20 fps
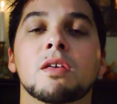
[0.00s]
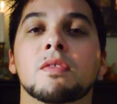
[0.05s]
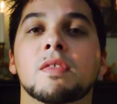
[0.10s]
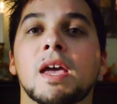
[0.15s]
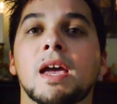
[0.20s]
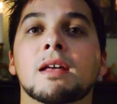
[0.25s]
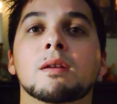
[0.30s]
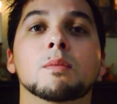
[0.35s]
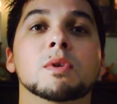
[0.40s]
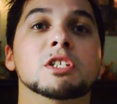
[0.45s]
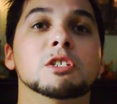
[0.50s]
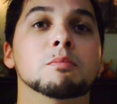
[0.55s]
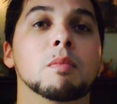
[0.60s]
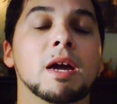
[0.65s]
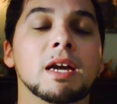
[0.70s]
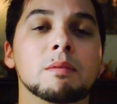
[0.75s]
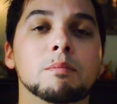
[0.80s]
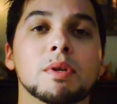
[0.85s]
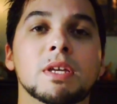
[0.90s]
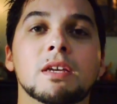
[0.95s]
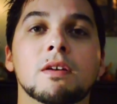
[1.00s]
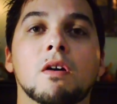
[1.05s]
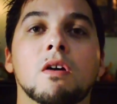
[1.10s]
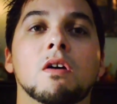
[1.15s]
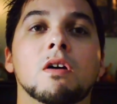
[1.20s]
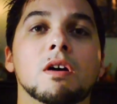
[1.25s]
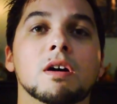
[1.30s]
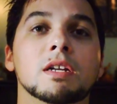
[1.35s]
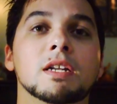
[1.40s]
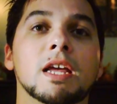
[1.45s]
that which might be
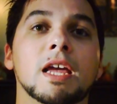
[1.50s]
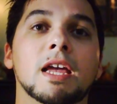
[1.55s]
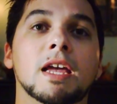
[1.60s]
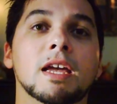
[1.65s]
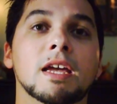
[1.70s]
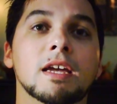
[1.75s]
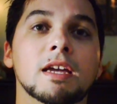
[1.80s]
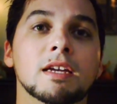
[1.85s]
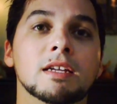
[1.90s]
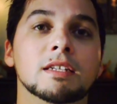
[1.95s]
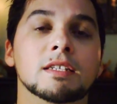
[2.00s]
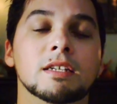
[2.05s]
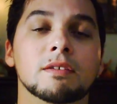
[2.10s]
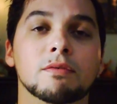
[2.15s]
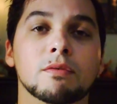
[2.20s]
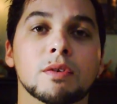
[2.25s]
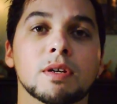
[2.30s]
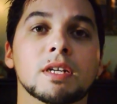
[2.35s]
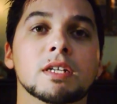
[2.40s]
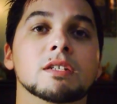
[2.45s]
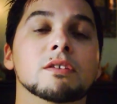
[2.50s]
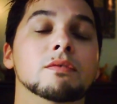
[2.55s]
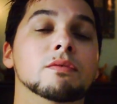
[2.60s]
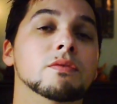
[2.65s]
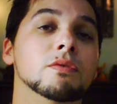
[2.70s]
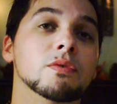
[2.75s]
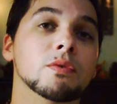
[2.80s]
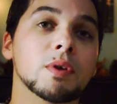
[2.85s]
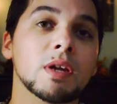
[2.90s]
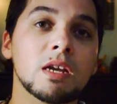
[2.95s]
on a different
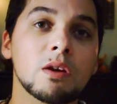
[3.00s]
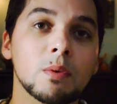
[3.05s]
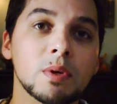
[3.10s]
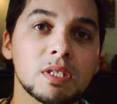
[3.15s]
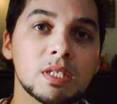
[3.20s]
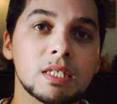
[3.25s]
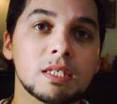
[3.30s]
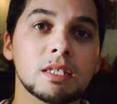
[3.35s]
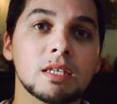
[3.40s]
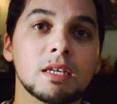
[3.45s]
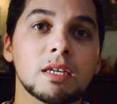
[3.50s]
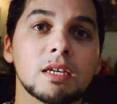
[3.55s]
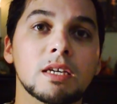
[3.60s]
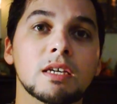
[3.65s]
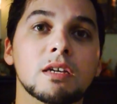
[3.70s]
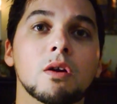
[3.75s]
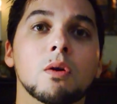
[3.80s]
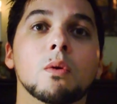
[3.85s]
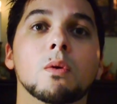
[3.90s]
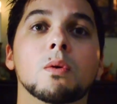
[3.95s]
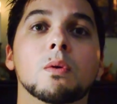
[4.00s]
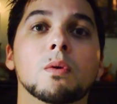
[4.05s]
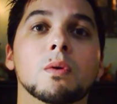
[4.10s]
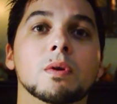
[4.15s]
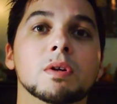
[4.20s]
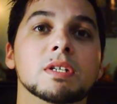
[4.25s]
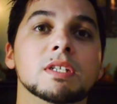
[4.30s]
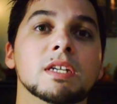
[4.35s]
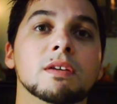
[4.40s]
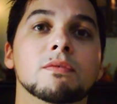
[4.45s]
frequency
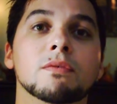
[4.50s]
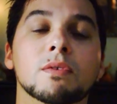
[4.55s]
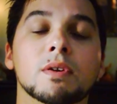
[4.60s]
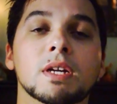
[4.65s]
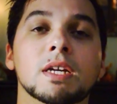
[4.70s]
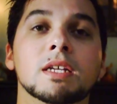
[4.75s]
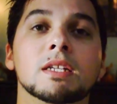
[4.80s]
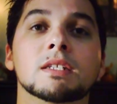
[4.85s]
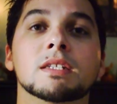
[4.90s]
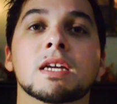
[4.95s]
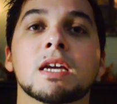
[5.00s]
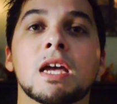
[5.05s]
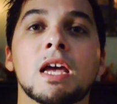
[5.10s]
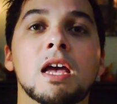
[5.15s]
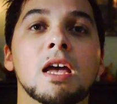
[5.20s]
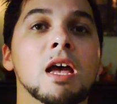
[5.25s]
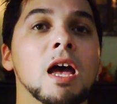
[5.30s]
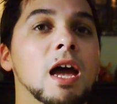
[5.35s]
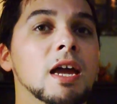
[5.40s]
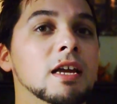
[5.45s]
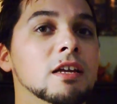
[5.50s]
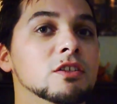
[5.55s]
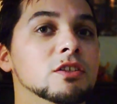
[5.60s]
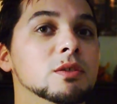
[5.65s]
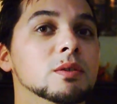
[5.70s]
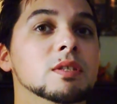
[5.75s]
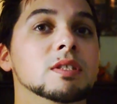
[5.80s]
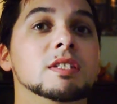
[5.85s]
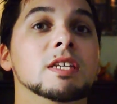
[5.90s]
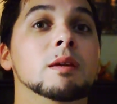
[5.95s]
or different I guess
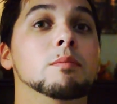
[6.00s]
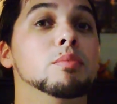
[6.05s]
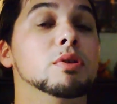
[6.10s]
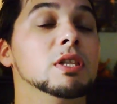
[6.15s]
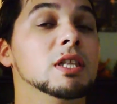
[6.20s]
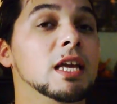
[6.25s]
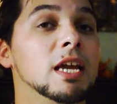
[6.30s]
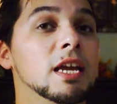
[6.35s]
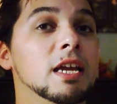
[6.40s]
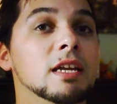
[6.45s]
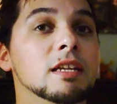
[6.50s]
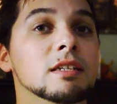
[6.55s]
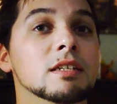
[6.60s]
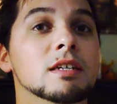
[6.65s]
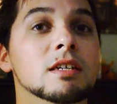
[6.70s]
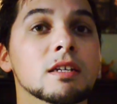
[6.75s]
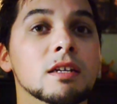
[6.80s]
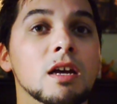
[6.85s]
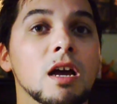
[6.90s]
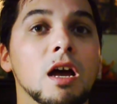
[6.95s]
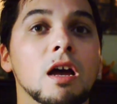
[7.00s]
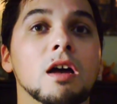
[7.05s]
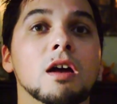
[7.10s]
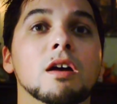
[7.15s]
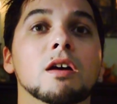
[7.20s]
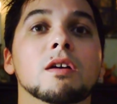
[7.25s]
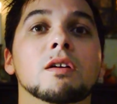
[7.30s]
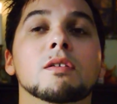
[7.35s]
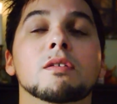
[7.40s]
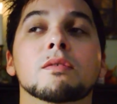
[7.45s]
you could say, plane
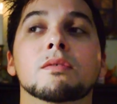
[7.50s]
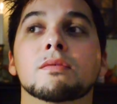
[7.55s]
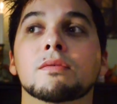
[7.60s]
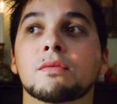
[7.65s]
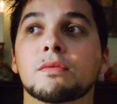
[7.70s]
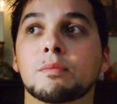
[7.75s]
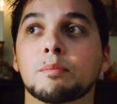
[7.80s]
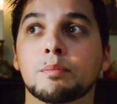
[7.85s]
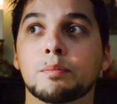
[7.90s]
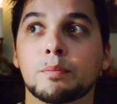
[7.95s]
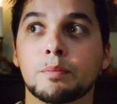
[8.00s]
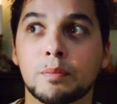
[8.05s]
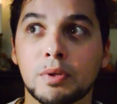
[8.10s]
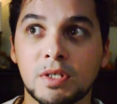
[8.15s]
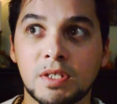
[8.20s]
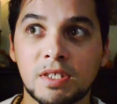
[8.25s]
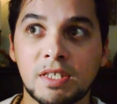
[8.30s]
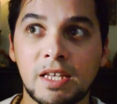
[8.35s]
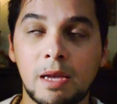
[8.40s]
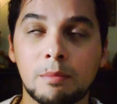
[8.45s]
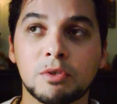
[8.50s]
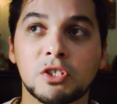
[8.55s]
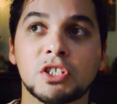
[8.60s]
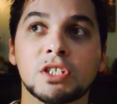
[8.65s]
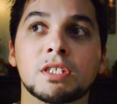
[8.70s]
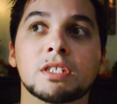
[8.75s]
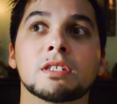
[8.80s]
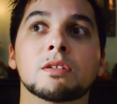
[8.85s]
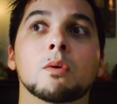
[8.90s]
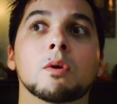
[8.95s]
of
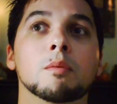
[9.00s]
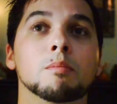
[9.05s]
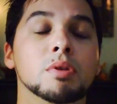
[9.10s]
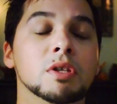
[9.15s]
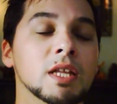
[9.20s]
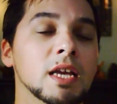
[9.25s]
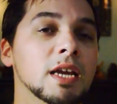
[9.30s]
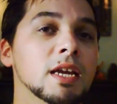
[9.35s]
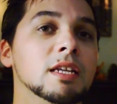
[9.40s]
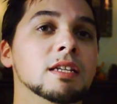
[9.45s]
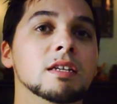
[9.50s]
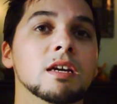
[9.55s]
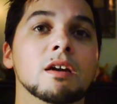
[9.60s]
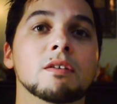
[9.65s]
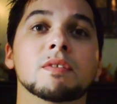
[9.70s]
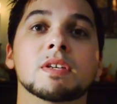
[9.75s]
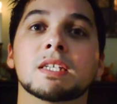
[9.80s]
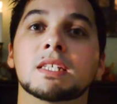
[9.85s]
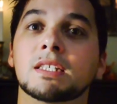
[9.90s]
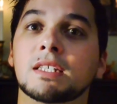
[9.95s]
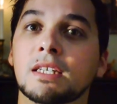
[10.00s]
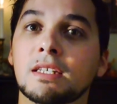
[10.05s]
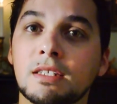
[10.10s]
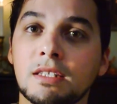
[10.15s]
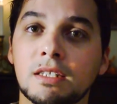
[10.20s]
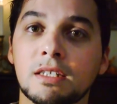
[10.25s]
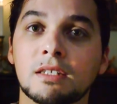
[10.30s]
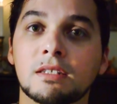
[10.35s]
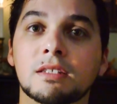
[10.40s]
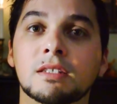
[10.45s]
perception or plane of
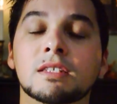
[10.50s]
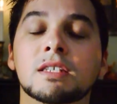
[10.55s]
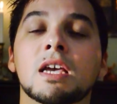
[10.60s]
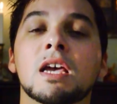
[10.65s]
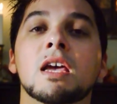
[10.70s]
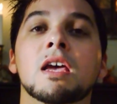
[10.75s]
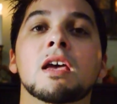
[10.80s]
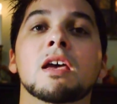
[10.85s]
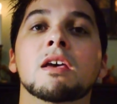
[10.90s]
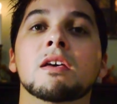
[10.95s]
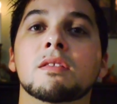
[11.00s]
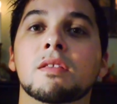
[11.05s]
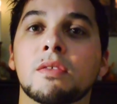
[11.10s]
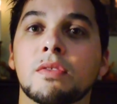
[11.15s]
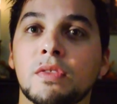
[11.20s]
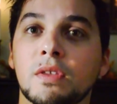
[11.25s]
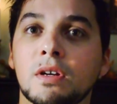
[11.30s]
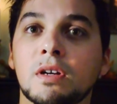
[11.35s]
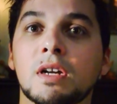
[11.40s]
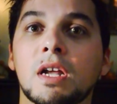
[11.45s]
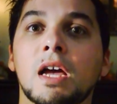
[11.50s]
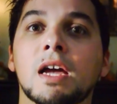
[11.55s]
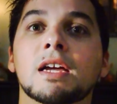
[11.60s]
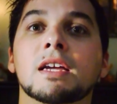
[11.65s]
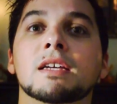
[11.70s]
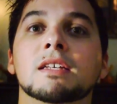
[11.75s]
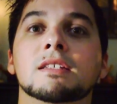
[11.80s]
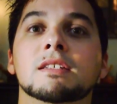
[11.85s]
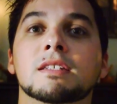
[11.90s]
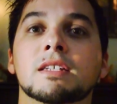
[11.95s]
existence, the third eye
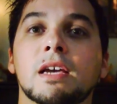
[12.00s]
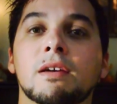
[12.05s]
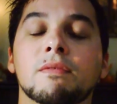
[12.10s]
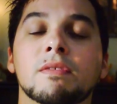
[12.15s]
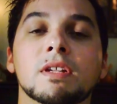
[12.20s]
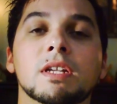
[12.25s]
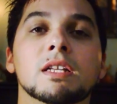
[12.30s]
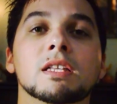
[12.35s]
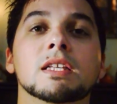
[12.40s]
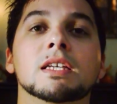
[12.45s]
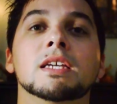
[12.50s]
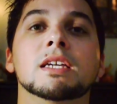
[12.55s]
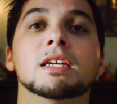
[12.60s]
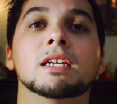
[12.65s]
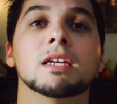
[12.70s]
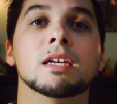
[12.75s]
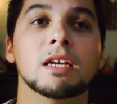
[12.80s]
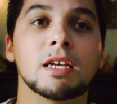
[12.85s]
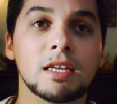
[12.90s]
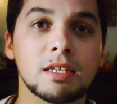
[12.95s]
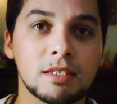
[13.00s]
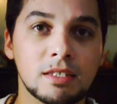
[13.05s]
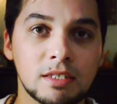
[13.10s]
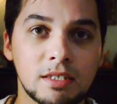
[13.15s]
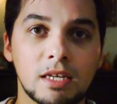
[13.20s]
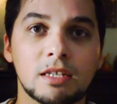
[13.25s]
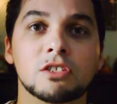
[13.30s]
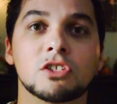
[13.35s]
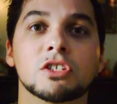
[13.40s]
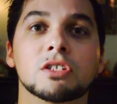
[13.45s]
is definitely
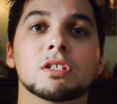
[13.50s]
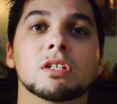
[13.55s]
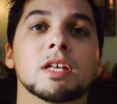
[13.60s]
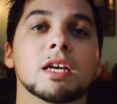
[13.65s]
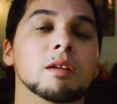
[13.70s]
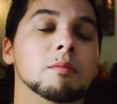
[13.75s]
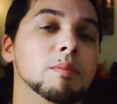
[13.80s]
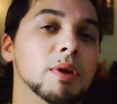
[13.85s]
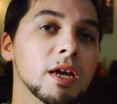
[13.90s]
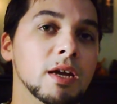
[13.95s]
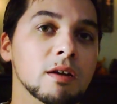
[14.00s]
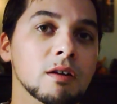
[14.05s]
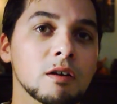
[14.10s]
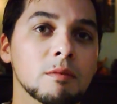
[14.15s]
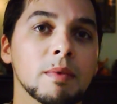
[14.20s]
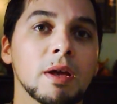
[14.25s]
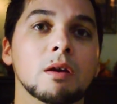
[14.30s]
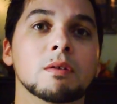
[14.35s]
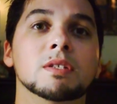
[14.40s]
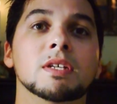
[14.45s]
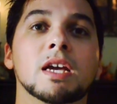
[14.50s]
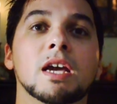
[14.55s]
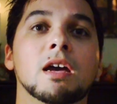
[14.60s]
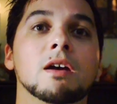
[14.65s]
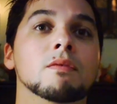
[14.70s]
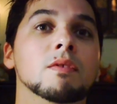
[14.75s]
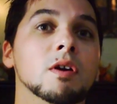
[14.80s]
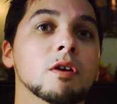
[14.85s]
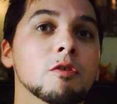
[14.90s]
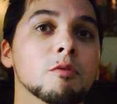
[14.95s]
essential and paramount to
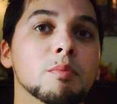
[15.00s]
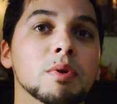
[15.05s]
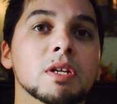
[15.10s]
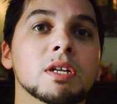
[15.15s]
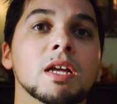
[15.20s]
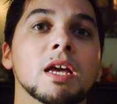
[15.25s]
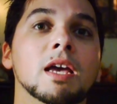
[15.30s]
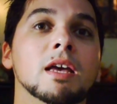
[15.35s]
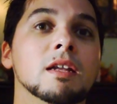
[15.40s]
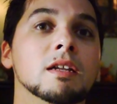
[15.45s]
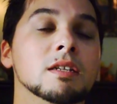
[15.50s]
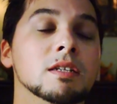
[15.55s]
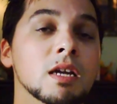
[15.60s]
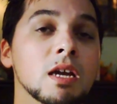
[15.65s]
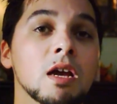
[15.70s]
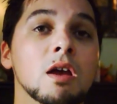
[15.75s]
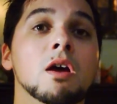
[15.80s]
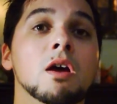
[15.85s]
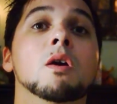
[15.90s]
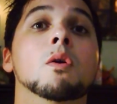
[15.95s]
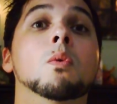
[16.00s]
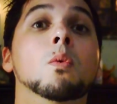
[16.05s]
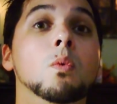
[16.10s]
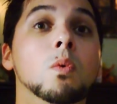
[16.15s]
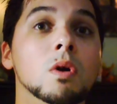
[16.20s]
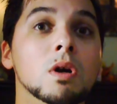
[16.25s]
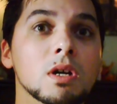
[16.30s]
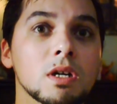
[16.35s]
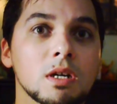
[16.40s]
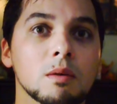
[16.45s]
have open and
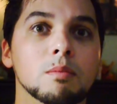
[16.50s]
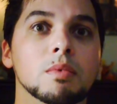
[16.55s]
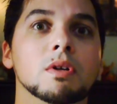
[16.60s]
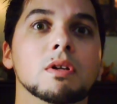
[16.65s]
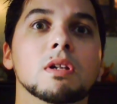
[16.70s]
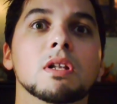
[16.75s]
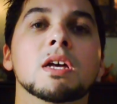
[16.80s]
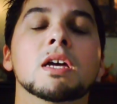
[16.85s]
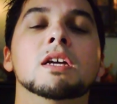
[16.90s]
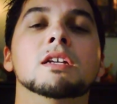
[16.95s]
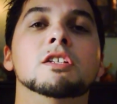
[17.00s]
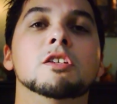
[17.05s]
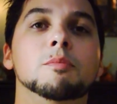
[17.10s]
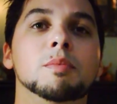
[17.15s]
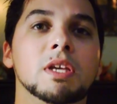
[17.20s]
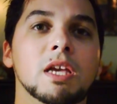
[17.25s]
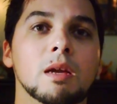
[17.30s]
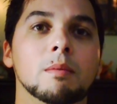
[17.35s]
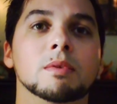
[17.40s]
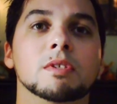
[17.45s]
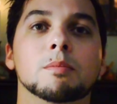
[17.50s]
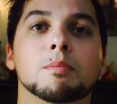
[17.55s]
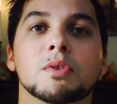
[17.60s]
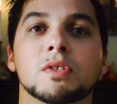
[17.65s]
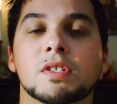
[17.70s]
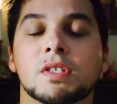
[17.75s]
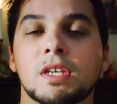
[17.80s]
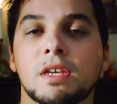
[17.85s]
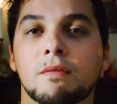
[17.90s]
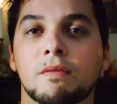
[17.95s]
workable to be able to
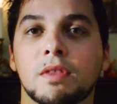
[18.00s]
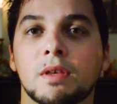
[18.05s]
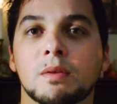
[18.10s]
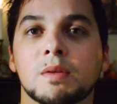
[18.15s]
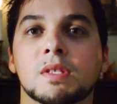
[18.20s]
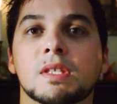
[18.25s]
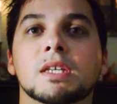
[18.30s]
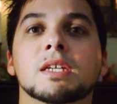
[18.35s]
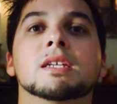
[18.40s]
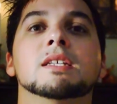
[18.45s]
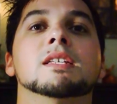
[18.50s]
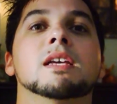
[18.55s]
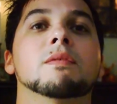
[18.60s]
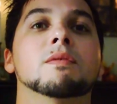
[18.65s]
perceive those things.